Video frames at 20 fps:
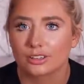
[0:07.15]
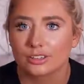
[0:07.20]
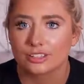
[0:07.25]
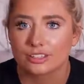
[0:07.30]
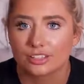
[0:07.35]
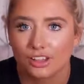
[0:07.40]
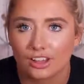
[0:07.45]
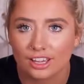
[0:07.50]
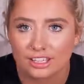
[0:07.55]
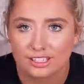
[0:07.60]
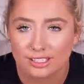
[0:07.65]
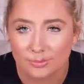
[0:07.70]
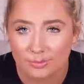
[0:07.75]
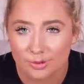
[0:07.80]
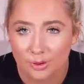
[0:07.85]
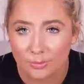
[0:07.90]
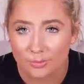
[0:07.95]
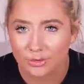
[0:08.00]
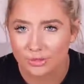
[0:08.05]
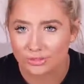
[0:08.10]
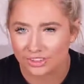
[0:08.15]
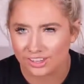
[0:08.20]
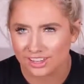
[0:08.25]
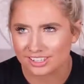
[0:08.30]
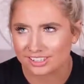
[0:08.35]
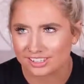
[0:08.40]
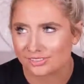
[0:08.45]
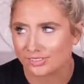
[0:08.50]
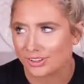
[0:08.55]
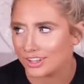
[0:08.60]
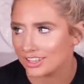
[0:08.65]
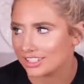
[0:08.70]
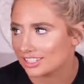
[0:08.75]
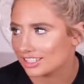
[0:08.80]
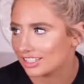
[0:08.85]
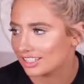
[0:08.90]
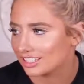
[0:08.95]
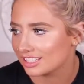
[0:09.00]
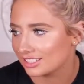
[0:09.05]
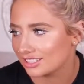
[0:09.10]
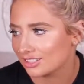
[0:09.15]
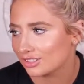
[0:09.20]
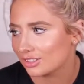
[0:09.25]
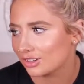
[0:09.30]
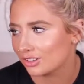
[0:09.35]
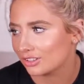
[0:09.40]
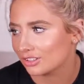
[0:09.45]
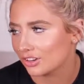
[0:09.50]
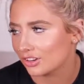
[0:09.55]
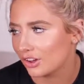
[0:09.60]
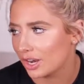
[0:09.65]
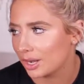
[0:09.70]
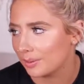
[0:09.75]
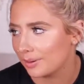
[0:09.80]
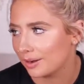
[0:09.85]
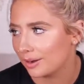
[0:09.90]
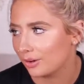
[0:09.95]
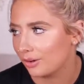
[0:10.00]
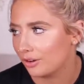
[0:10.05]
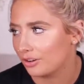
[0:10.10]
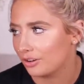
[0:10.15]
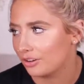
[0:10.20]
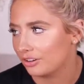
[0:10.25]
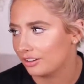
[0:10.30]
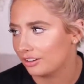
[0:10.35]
Because like sometimes you think it's in focus and it's a tiny bit not.